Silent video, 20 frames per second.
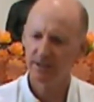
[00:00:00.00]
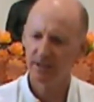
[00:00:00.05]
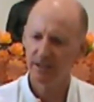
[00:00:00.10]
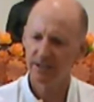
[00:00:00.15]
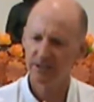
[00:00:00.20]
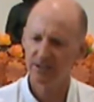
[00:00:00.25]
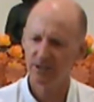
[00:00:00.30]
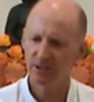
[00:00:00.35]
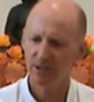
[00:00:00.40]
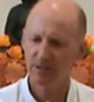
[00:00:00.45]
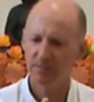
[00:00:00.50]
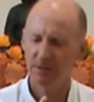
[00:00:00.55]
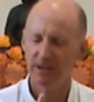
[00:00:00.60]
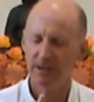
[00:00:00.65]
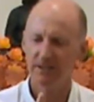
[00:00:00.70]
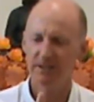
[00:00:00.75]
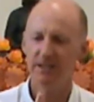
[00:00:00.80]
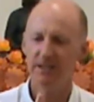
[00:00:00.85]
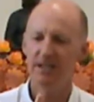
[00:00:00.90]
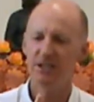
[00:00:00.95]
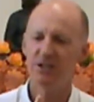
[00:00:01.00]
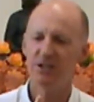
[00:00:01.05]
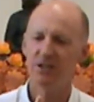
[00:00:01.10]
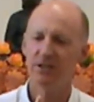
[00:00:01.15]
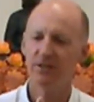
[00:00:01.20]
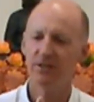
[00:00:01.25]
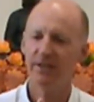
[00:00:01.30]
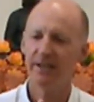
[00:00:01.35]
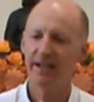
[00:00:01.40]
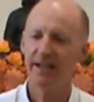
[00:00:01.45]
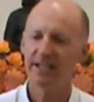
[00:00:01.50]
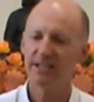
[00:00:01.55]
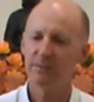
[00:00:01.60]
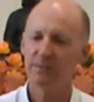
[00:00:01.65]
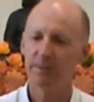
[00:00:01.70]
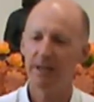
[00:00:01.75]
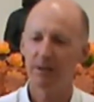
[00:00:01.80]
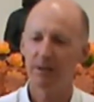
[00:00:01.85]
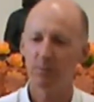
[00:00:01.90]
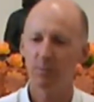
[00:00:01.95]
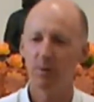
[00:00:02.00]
I turn my attention on that aspect.